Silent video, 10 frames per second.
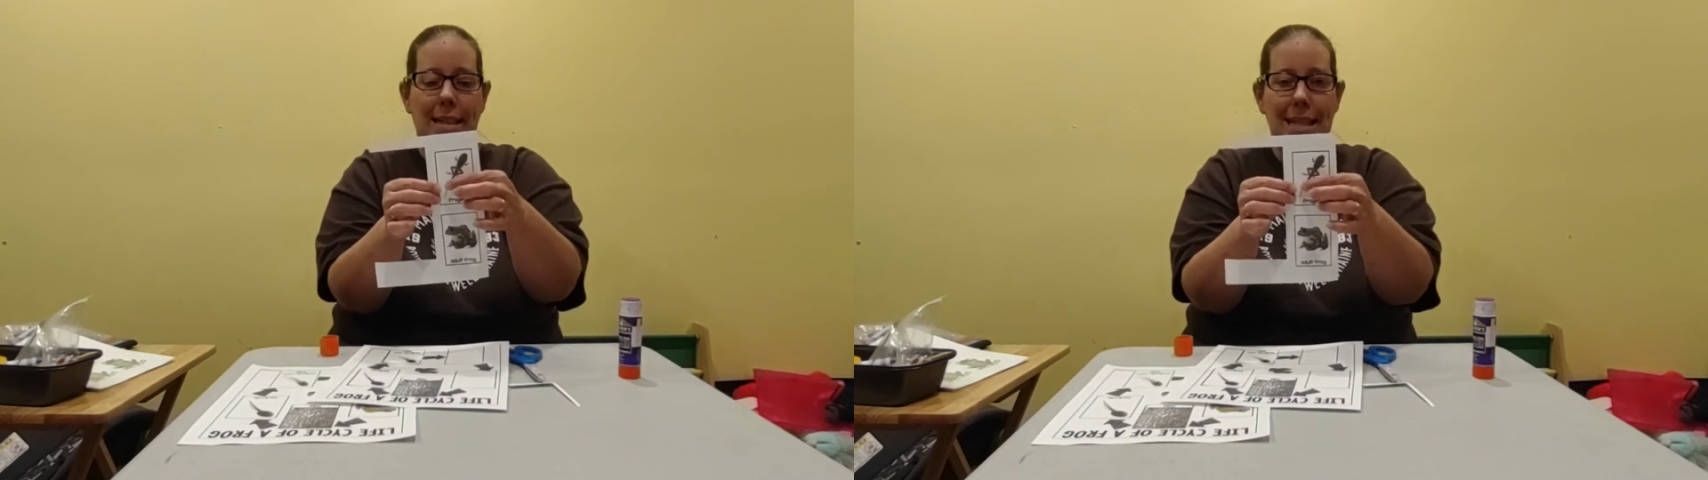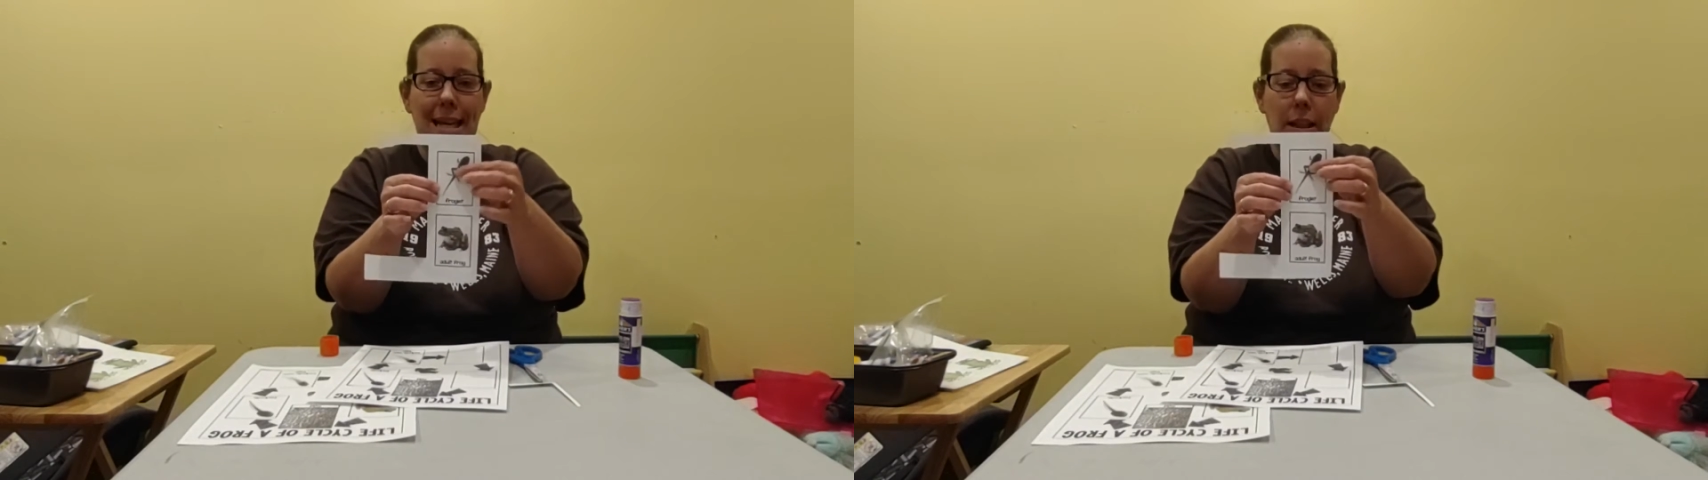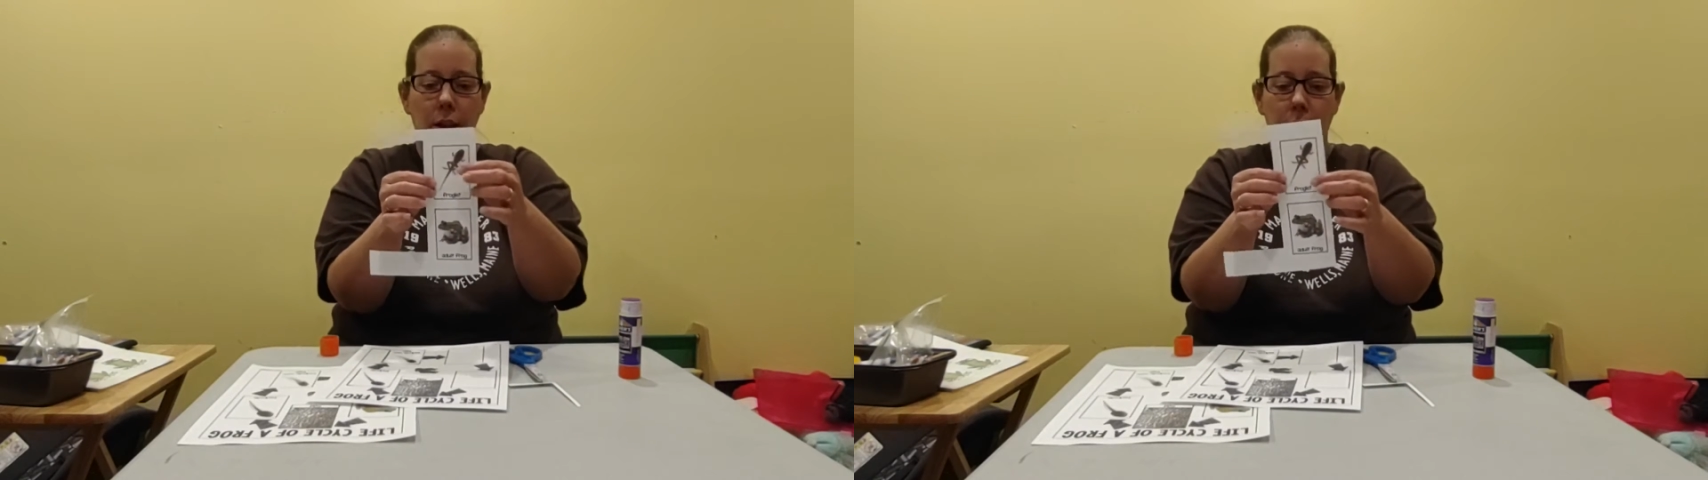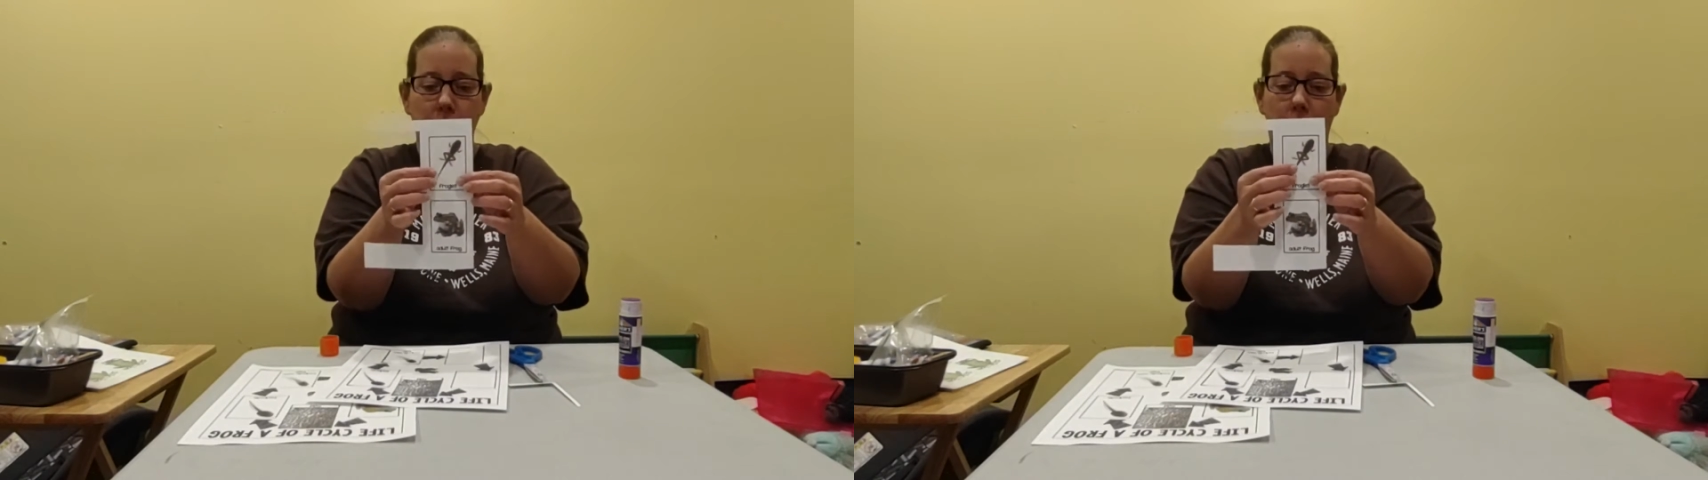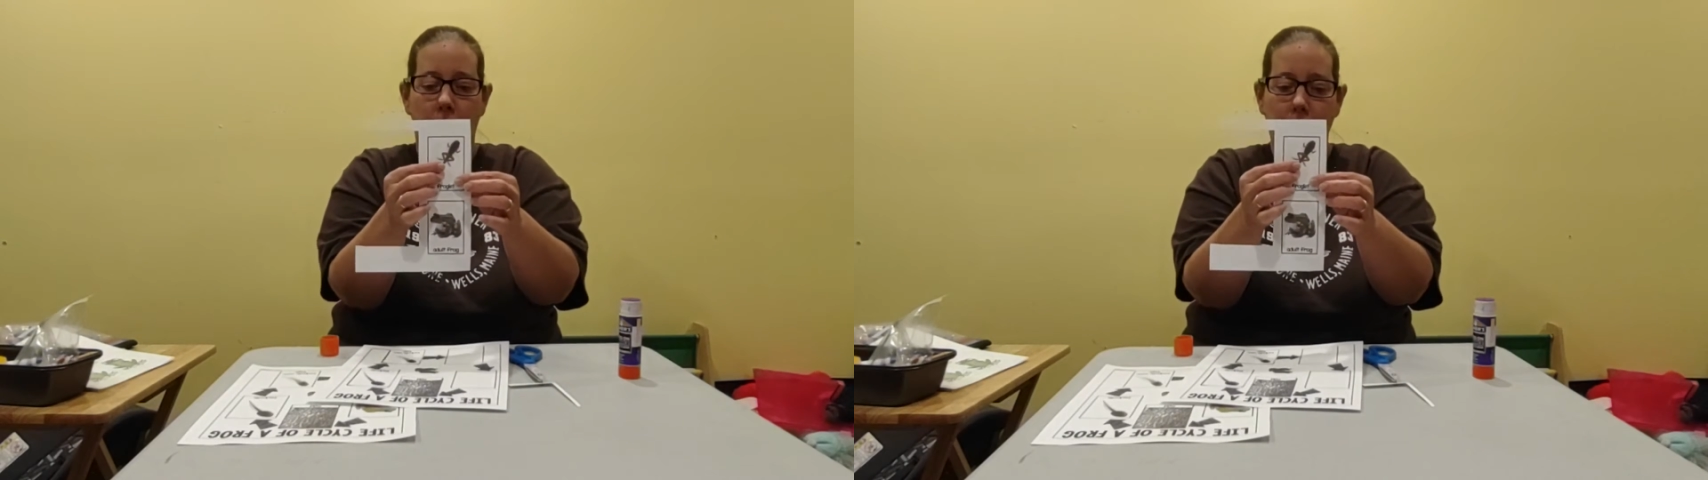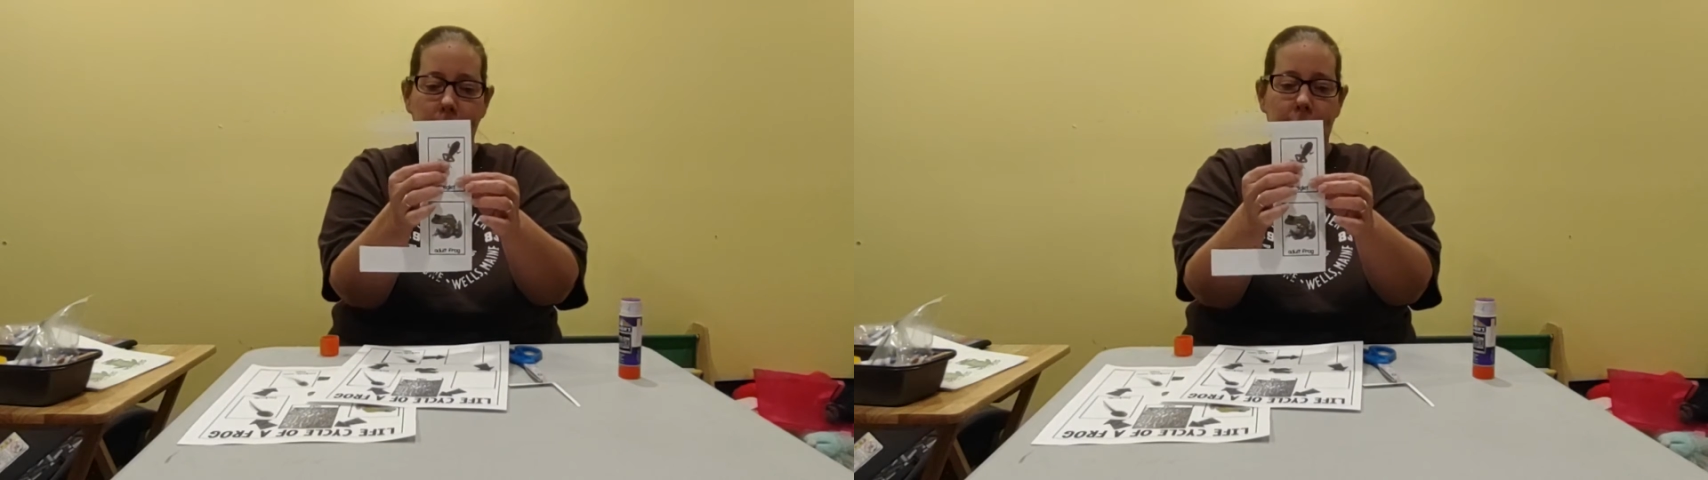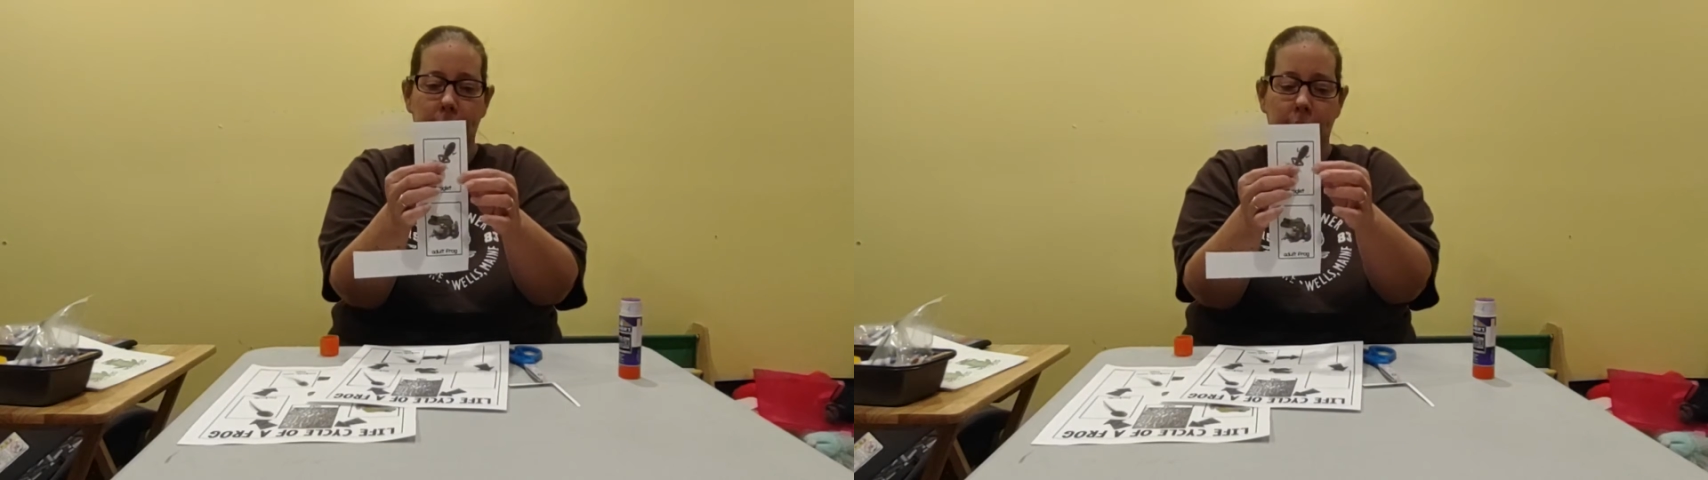It's like a little frog.